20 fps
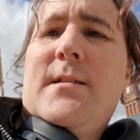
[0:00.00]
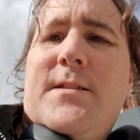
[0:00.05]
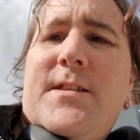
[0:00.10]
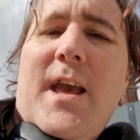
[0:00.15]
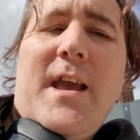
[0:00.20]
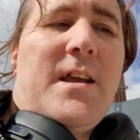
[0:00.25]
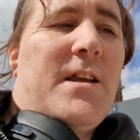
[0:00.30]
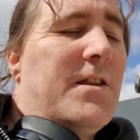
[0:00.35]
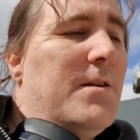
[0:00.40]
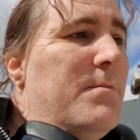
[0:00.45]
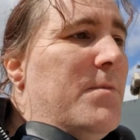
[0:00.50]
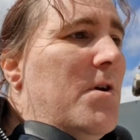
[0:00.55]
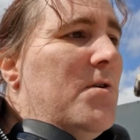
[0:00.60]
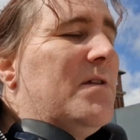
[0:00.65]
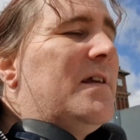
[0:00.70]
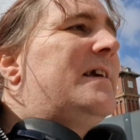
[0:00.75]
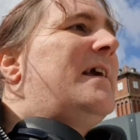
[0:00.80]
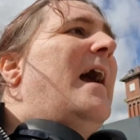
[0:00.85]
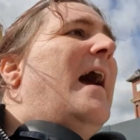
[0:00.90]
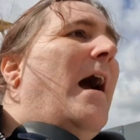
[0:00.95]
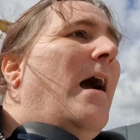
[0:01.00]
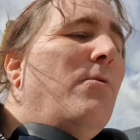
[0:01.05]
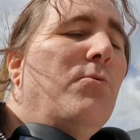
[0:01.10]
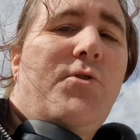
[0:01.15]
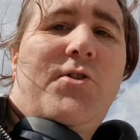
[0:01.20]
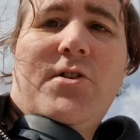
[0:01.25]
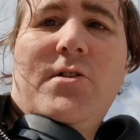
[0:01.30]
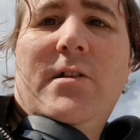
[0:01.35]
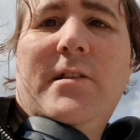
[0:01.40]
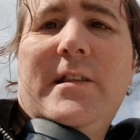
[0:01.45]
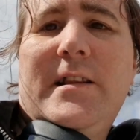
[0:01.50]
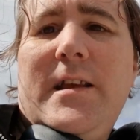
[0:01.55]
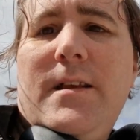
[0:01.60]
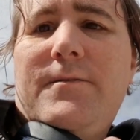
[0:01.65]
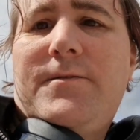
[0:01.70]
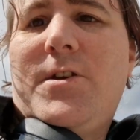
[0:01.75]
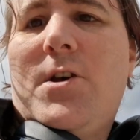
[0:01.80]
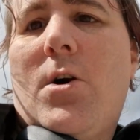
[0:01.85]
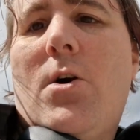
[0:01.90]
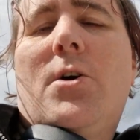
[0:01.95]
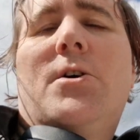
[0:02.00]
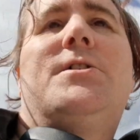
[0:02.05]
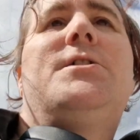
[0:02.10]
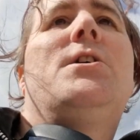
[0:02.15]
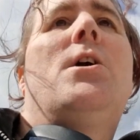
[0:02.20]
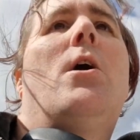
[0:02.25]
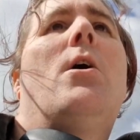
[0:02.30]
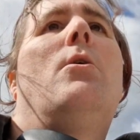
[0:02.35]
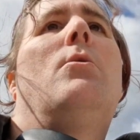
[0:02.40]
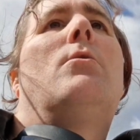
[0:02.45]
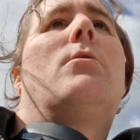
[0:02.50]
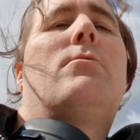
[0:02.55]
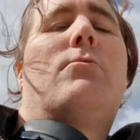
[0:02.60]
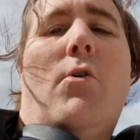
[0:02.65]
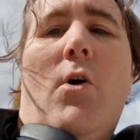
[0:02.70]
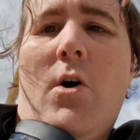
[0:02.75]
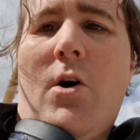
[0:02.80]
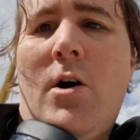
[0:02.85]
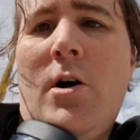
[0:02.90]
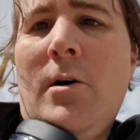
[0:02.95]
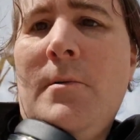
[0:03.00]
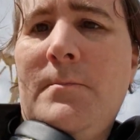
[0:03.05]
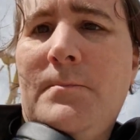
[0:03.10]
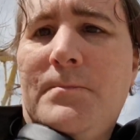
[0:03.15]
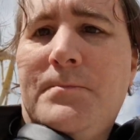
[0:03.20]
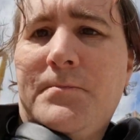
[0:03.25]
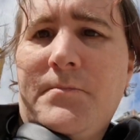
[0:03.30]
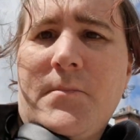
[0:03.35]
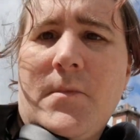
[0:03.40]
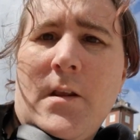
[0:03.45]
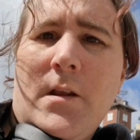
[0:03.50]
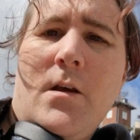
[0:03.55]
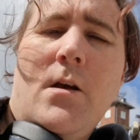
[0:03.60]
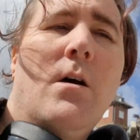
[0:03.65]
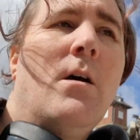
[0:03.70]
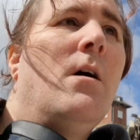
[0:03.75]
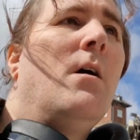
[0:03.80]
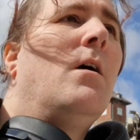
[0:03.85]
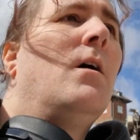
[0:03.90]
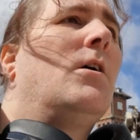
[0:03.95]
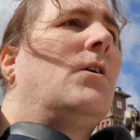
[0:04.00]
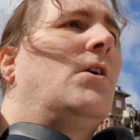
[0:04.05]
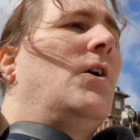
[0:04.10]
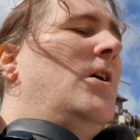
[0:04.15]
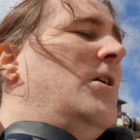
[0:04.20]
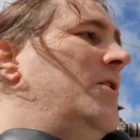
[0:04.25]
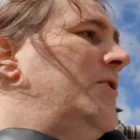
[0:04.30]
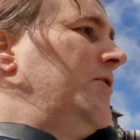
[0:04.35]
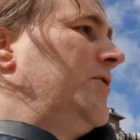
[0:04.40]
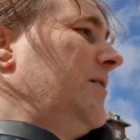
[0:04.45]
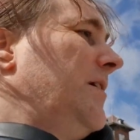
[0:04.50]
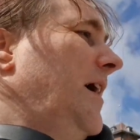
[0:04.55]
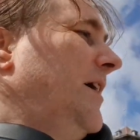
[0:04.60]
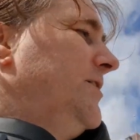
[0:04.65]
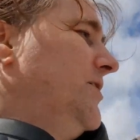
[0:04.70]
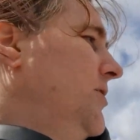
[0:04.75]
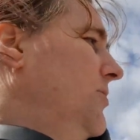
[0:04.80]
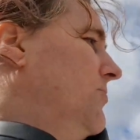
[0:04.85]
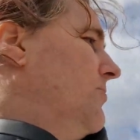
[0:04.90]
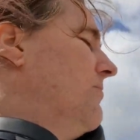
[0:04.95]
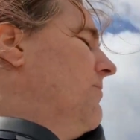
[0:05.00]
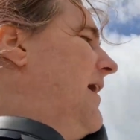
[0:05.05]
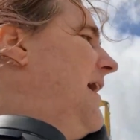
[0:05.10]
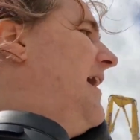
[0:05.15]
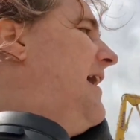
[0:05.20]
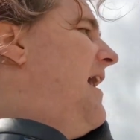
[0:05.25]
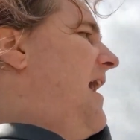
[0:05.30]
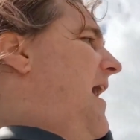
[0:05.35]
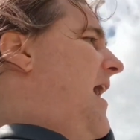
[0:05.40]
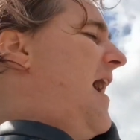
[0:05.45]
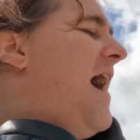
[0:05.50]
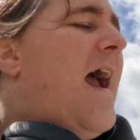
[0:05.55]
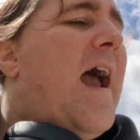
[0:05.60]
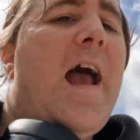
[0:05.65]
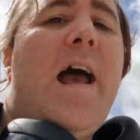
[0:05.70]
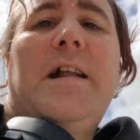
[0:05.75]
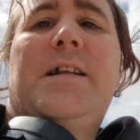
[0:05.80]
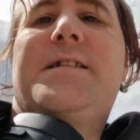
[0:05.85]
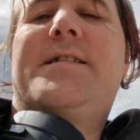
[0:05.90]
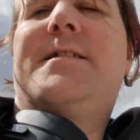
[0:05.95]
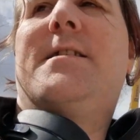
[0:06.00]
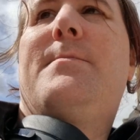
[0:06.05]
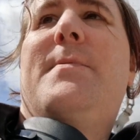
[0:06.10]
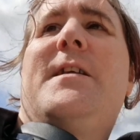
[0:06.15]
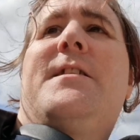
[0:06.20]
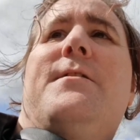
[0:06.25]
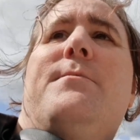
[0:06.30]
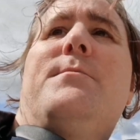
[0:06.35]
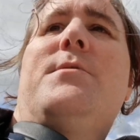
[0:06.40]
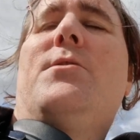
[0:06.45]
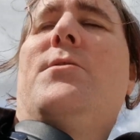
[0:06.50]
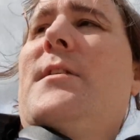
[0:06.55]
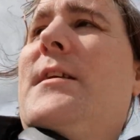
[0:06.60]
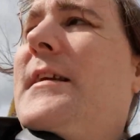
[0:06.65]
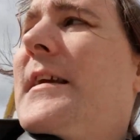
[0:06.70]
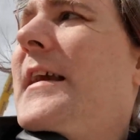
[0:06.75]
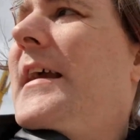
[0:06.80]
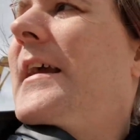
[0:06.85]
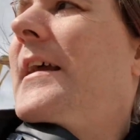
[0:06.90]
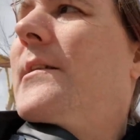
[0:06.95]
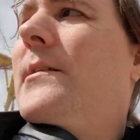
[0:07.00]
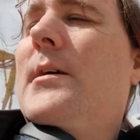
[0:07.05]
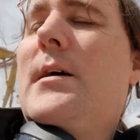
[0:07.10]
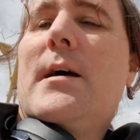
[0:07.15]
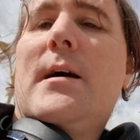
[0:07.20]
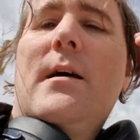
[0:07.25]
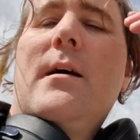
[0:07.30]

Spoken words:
take the music out and leave the audio raw? Because I do add the bit of music in,